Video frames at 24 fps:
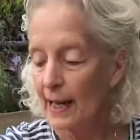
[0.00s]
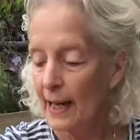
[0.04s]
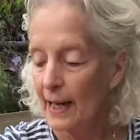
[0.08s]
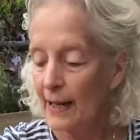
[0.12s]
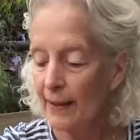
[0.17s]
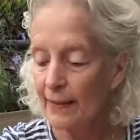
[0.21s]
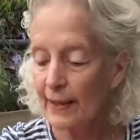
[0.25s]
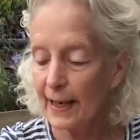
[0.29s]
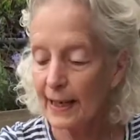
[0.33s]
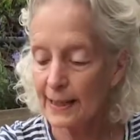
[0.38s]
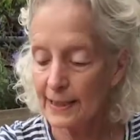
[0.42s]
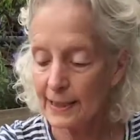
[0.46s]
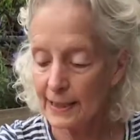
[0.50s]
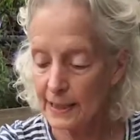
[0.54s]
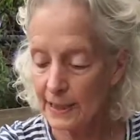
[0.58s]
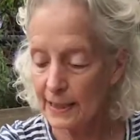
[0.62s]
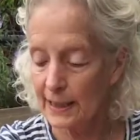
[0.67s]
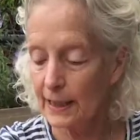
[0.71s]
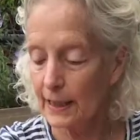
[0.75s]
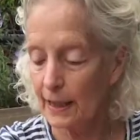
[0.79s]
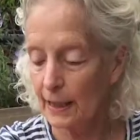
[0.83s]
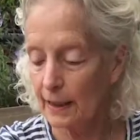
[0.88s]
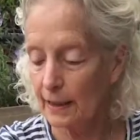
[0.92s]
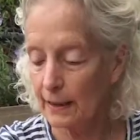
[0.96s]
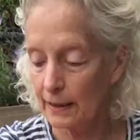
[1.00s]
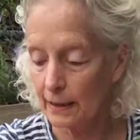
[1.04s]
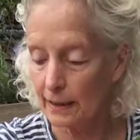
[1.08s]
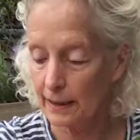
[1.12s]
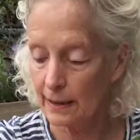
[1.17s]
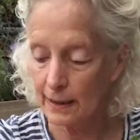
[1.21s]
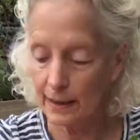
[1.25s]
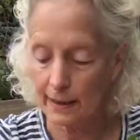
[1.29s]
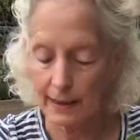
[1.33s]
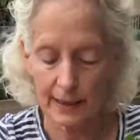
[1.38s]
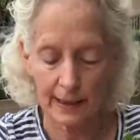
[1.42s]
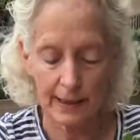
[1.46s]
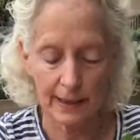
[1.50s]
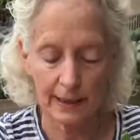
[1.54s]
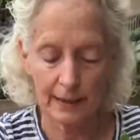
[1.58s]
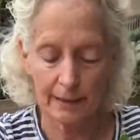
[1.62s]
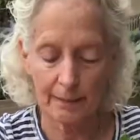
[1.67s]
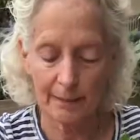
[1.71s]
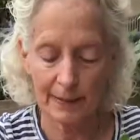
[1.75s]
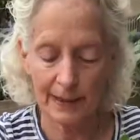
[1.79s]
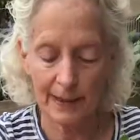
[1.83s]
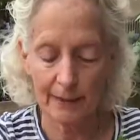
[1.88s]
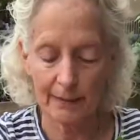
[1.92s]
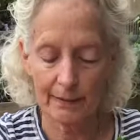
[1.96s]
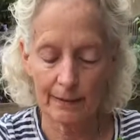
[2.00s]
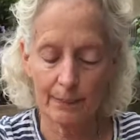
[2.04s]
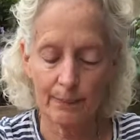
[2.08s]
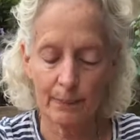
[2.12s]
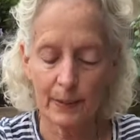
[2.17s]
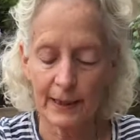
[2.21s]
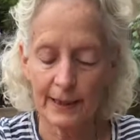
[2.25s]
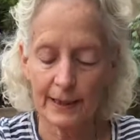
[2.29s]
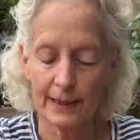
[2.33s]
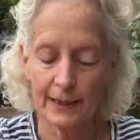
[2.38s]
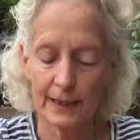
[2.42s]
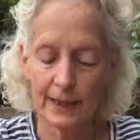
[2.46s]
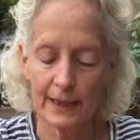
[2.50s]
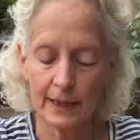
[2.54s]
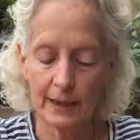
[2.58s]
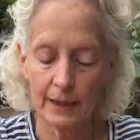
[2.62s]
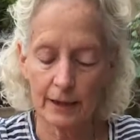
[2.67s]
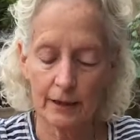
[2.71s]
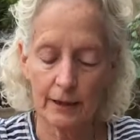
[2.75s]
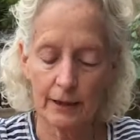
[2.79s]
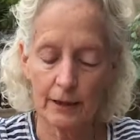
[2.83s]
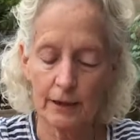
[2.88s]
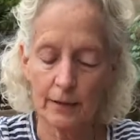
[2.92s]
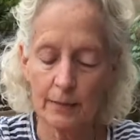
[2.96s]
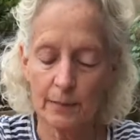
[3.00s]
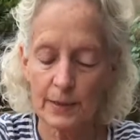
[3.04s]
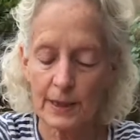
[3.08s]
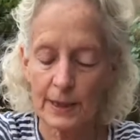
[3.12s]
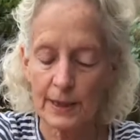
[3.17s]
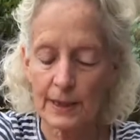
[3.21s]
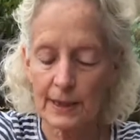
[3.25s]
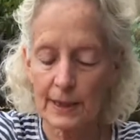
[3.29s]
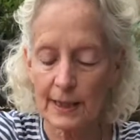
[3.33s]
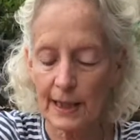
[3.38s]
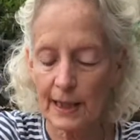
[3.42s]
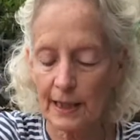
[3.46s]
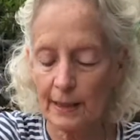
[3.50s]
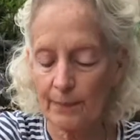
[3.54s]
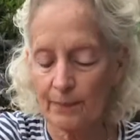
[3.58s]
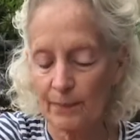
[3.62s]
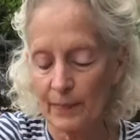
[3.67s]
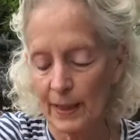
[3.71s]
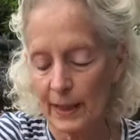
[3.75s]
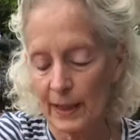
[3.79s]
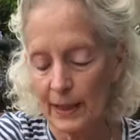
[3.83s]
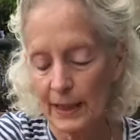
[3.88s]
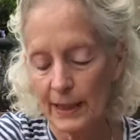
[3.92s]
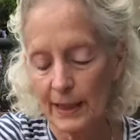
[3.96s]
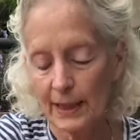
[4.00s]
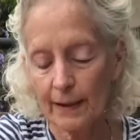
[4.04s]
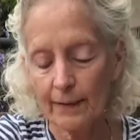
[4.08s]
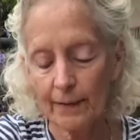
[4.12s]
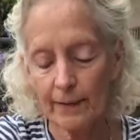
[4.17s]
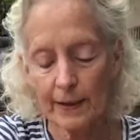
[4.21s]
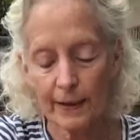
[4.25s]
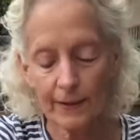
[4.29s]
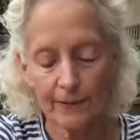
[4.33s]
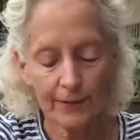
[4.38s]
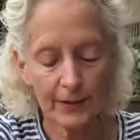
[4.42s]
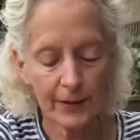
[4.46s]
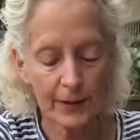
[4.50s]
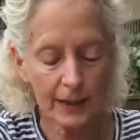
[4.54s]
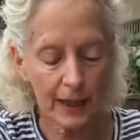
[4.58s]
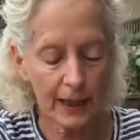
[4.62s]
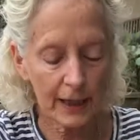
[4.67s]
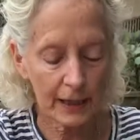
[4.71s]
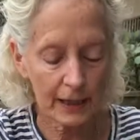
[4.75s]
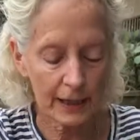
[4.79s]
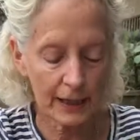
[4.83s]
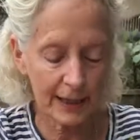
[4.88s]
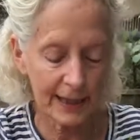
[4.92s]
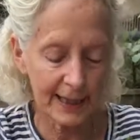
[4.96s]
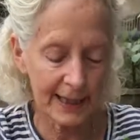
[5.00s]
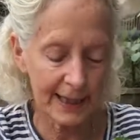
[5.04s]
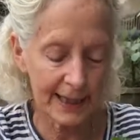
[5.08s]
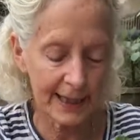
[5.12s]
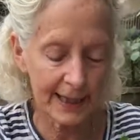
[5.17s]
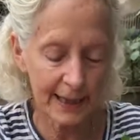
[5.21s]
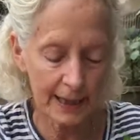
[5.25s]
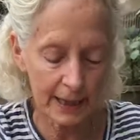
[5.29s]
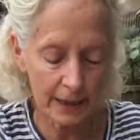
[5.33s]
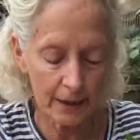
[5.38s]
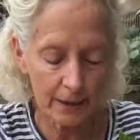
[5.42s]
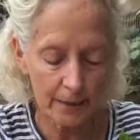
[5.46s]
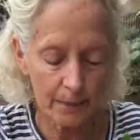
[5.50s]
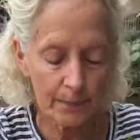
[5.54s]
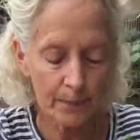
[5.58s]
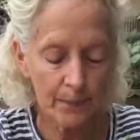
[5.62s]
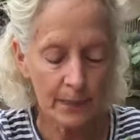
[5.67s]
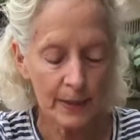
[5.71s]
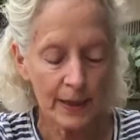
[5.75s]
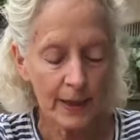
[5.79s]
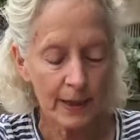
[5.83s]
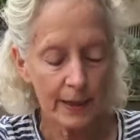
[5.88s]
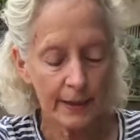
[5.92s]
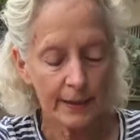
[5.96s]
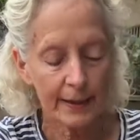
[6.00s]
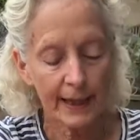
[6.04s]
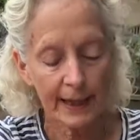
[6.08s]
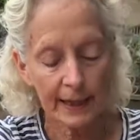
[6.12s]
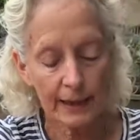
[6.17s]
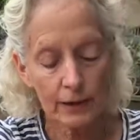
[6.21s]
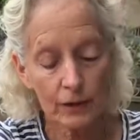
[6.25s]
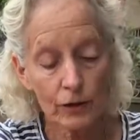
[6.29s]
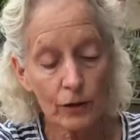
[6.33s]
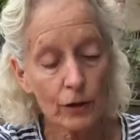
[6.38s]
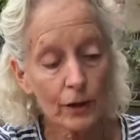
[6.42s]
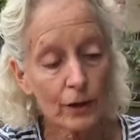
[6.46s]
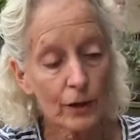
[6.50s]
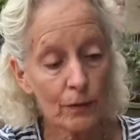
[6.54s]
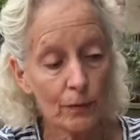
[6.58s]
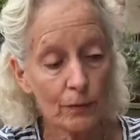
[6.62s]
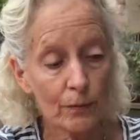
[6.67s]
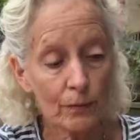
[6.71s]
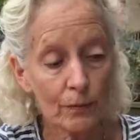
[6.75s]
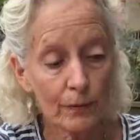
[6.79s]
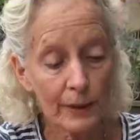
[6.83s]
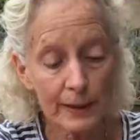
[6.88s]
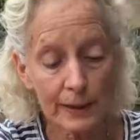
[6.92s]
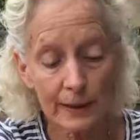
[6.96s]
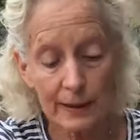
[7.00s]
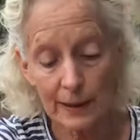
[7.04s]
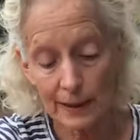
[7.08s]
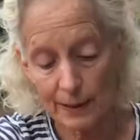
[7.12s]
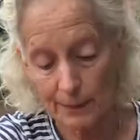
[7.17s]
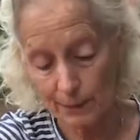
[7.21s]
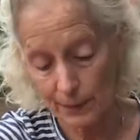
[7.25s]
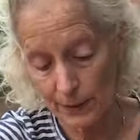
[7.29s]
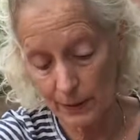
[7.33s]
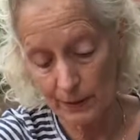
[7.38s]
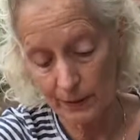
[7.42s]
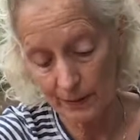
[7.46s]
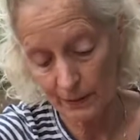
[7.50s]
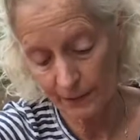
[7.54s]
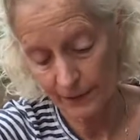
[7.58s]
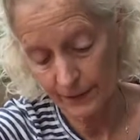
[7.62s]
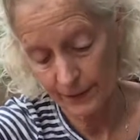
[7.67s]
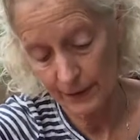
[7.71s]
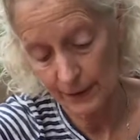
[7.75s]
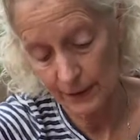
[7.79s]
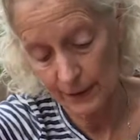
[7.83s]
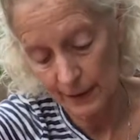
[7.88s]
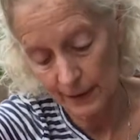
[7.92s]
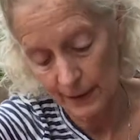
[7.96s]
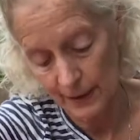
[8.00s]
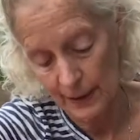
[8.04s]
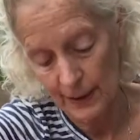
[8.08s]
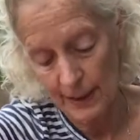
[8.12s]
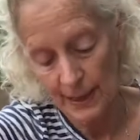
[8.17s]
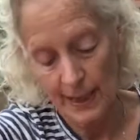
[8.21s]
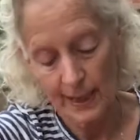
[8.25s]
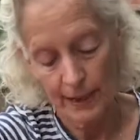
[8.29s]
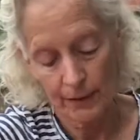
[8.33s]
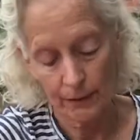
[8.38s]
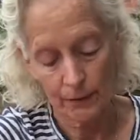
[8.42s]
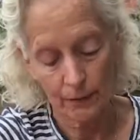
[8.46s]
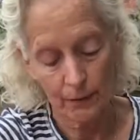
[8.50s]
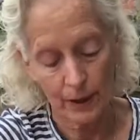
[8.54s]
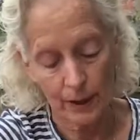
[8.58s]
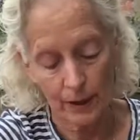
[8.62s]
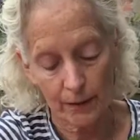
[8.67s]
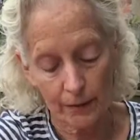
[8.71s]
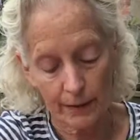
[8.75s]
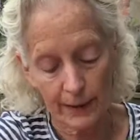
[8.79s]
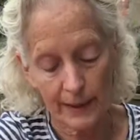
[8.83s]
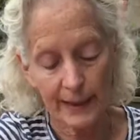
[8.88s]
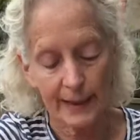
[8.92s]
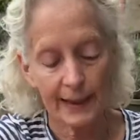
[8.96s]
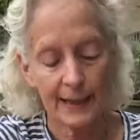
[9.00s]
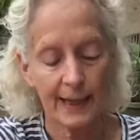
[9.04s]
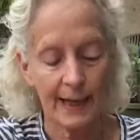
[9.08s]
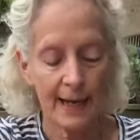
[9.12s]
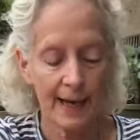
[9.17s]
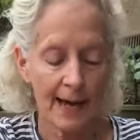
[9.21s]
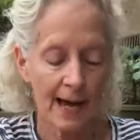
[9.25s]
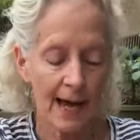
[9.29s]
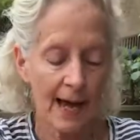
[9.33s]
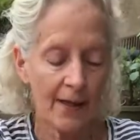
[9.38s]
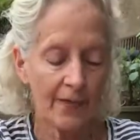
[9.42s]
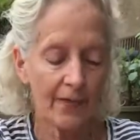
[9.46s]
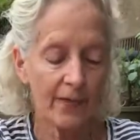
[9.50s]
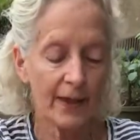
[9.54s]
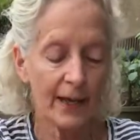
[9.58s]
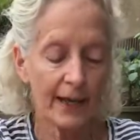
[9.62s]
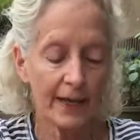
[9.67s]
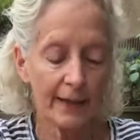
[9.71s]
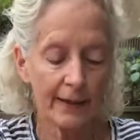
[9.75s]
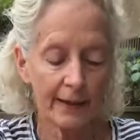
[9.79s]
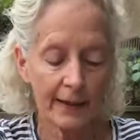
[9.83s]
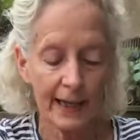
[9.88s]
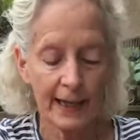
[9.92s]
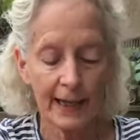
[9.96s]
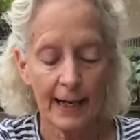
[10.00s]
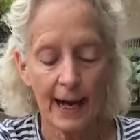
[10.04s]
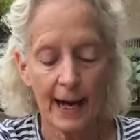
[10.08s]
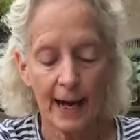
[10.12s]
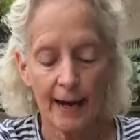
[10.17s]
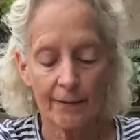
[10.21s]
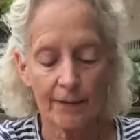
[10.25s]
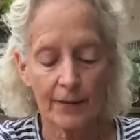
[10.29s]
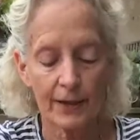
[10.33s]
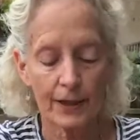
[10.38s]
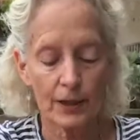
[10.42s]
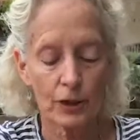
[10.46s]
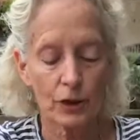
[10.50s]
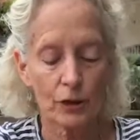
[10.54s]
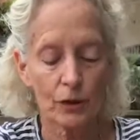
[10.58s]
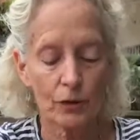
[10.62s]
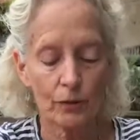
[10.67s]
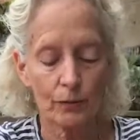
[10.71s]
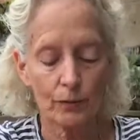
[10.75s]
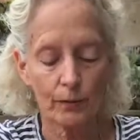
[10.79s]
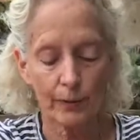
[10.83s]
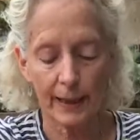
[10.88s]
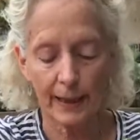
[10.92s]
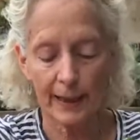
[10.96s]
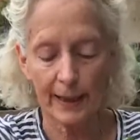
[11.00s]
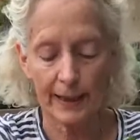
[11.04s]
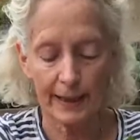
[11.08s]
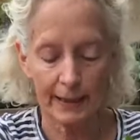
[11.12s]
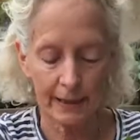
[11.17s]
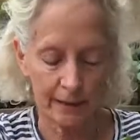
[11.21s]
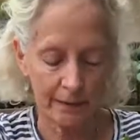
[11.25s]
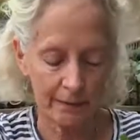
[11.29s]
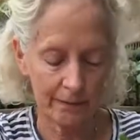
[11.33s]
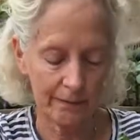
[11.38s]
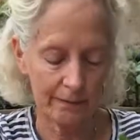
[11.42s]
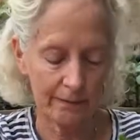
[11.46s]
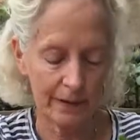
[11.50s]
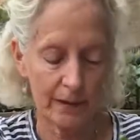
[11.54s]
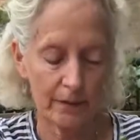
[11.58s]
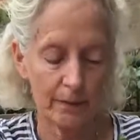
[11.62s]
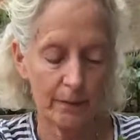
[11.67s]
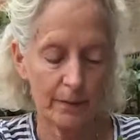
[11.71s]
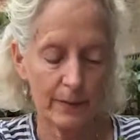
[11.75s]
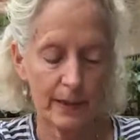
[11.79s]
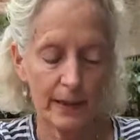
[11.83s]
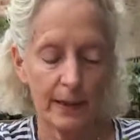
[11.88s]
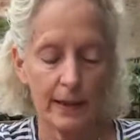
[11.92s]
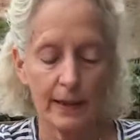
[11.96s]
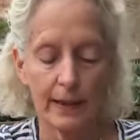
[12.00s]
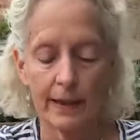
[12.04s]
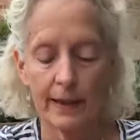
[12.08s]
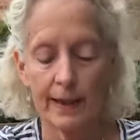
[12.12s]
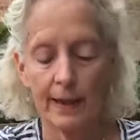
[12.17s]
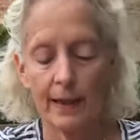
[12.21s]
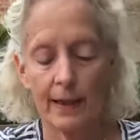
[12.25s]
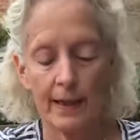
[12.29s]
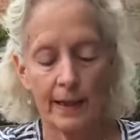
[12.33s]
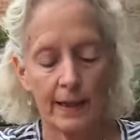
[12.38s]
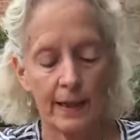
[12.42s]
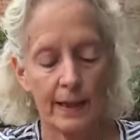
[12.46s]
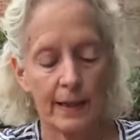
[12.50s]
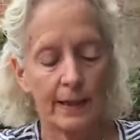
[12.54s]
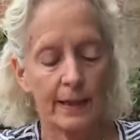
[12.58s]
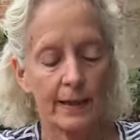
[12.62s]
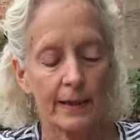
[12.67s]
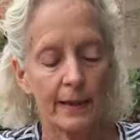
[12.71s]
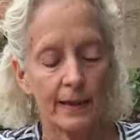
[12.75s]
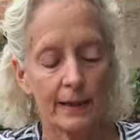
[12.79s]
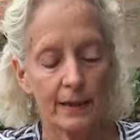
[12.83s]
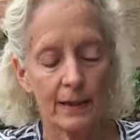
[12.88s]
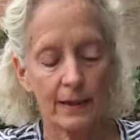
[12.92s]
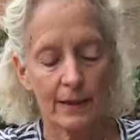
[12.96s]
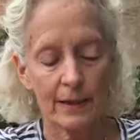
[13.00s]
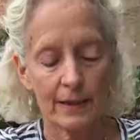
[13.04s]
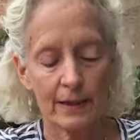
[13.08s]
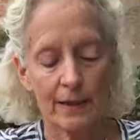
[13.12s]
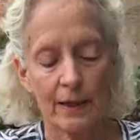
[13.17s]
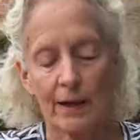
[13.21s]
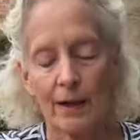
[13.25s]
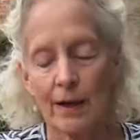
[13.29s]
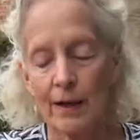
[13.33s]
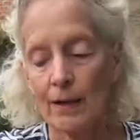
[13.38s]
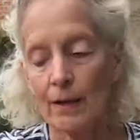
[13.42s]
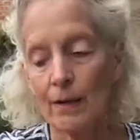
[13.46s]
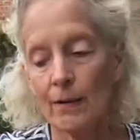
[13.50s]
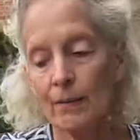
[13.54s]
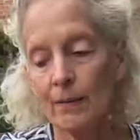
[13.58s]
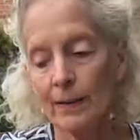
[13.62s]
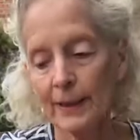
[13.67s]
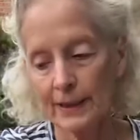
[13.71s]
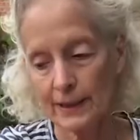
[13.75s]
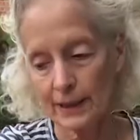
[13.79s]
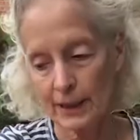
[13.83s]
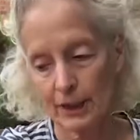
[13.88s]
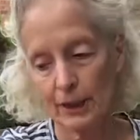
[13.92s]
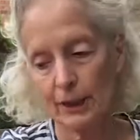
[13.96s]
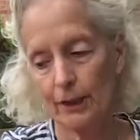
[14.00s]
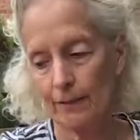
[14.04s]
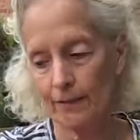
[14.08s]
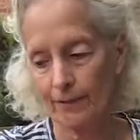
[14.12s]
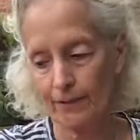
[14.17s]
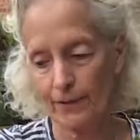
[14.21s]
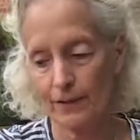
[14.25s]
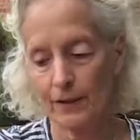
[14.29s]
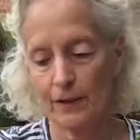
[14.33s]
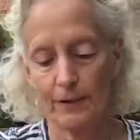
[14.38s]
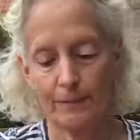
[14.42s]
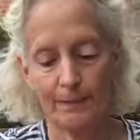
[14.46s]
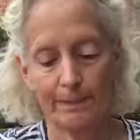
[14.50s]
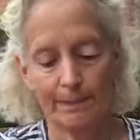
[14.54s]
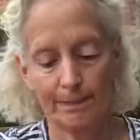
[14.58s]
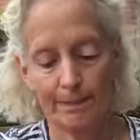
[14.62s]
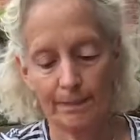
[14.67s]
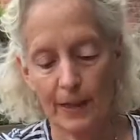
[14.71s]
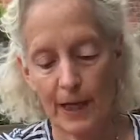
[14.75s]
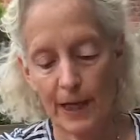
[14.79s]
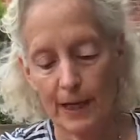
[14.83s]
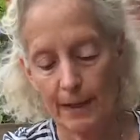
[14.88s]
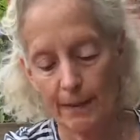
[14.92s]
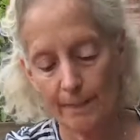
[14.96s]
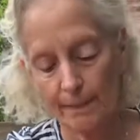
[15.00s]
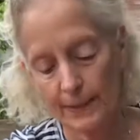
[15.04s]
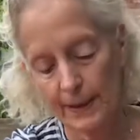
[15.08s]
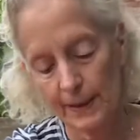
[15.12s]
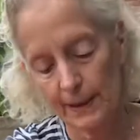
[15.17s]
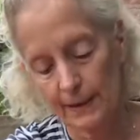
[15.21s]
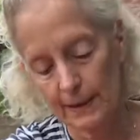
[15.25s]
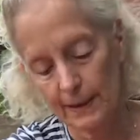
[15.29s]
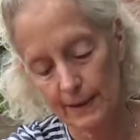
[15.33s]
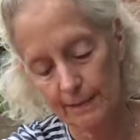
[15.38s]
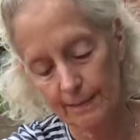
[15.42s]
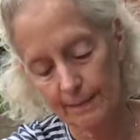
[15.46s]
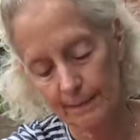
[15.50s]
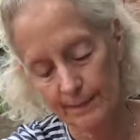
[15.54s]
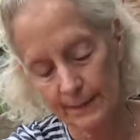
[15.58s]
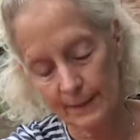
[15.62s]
And that's the other good thing about planting herbs is that even if you're not going to eat them, they look really beautiful growing, and then they have this great aroma. It's always cheerful, in my opinion.